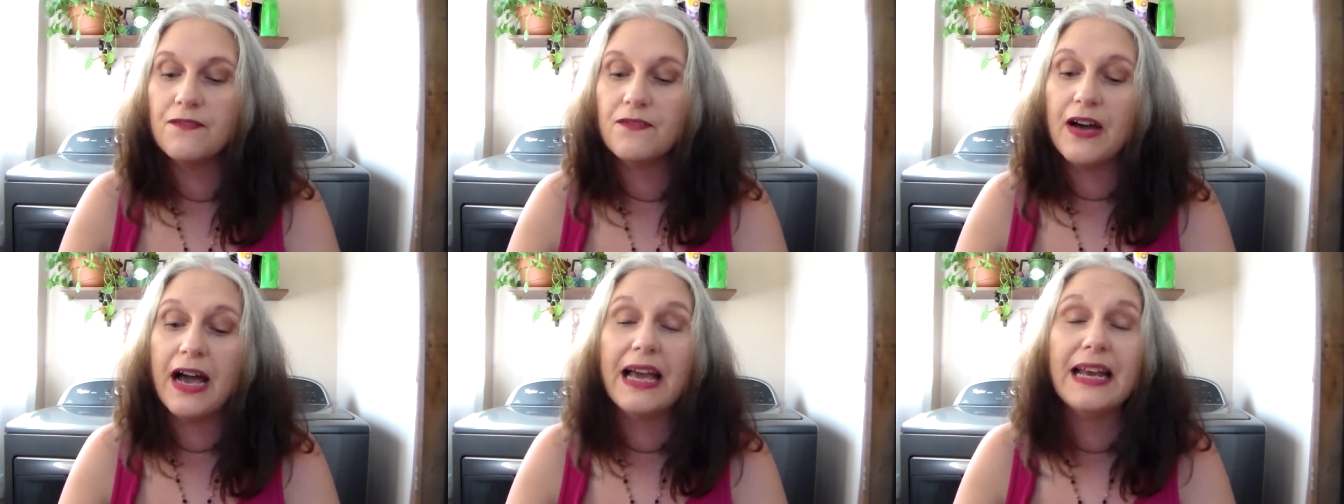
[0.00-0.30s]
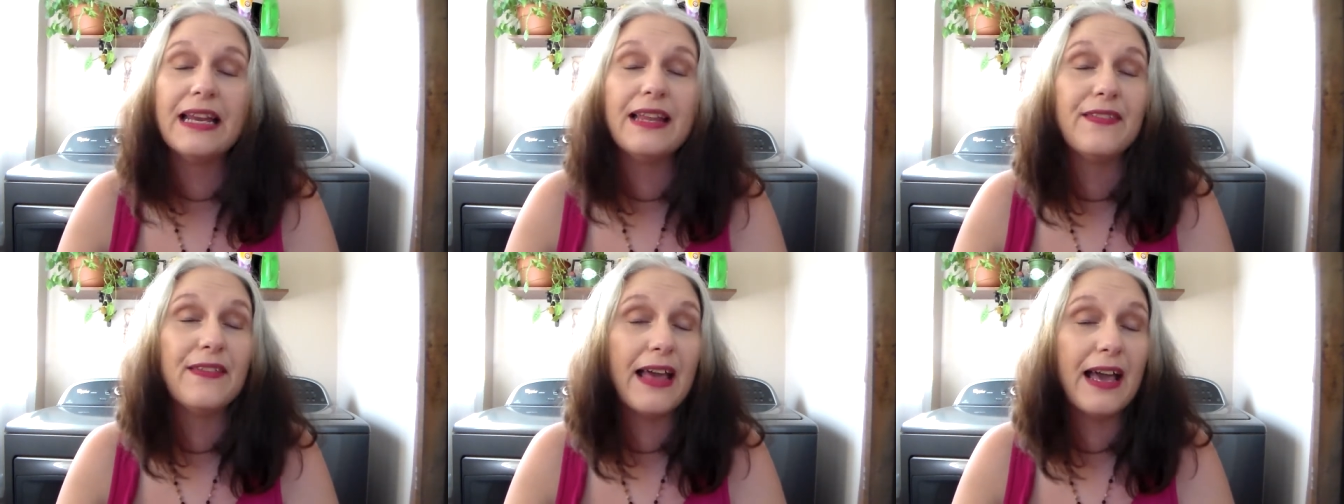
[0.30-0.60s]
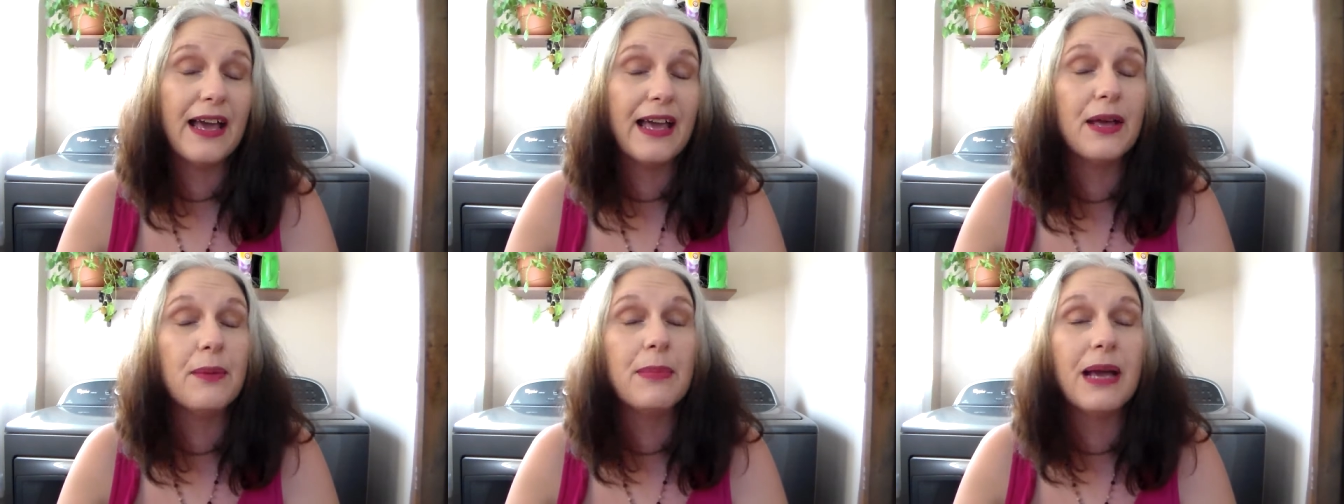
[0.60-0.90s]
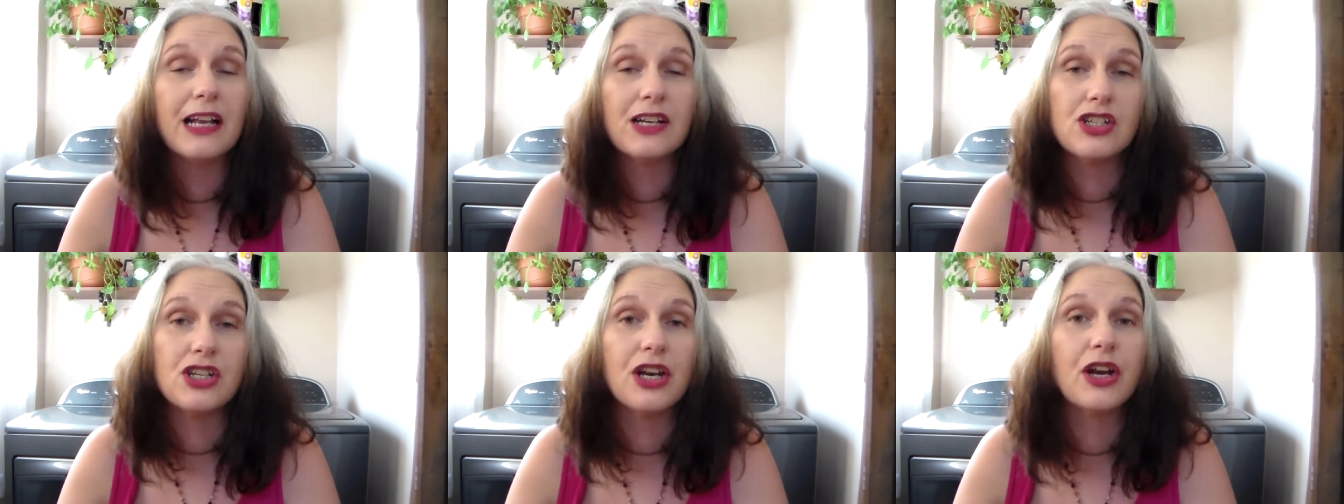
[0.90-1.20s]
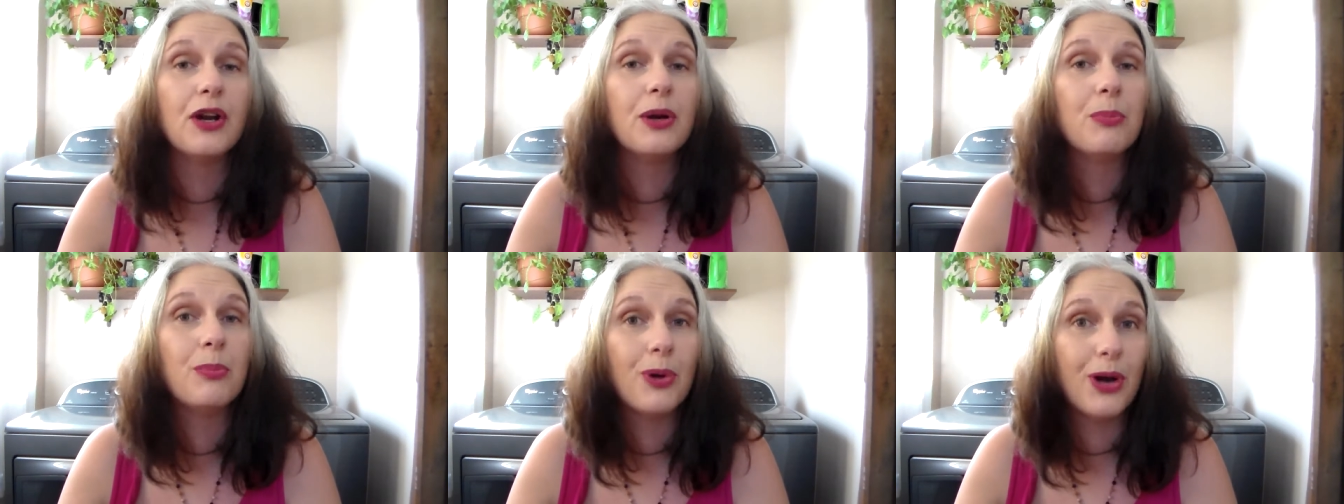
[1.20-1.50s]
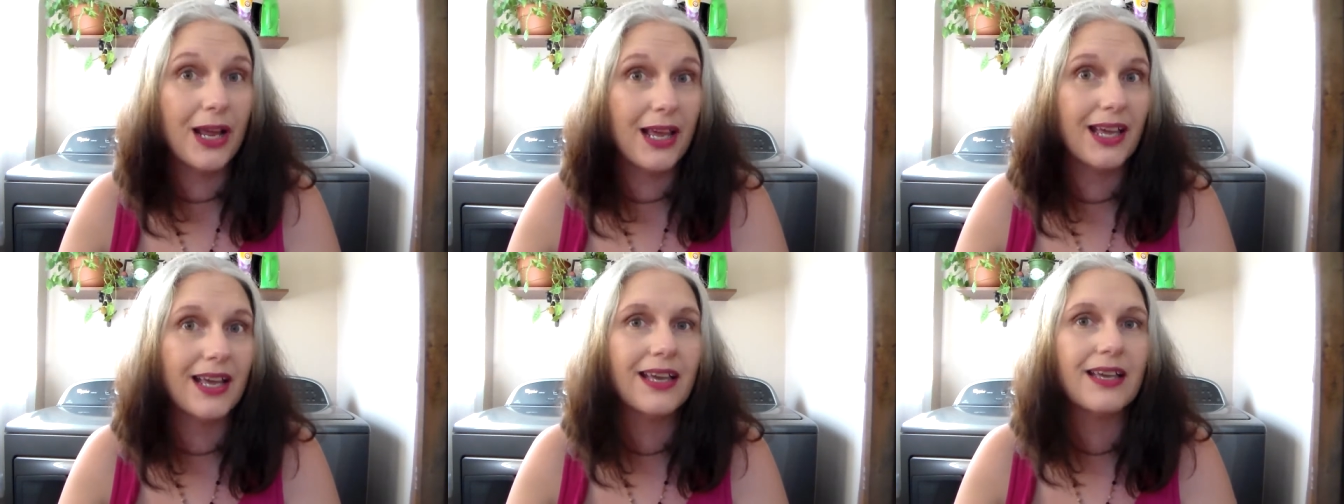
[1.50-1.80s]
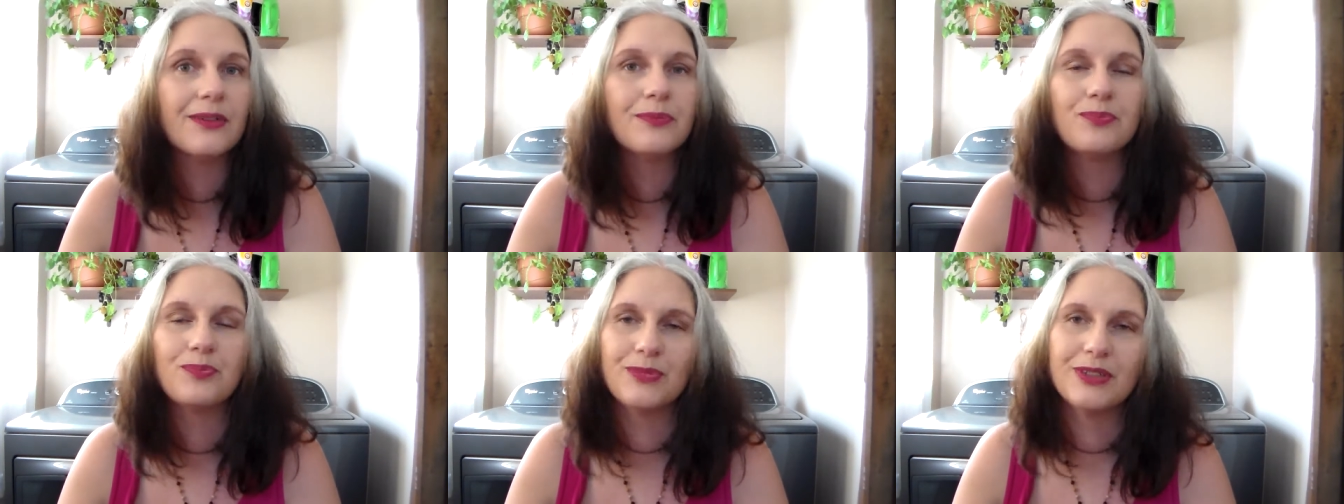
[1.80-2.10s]
finding that imaginary
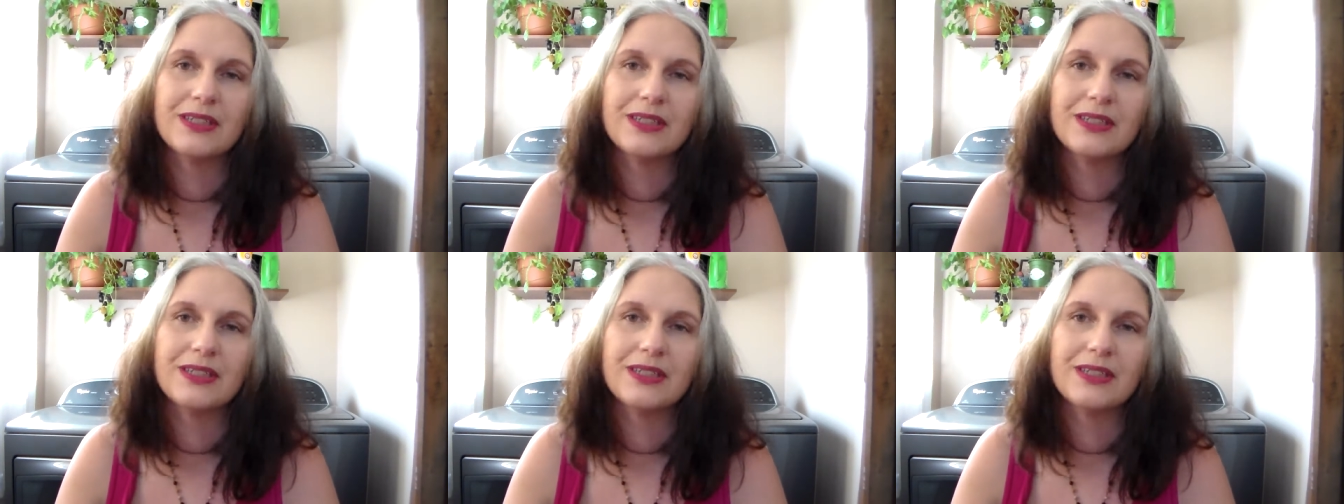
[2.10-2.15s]
brake.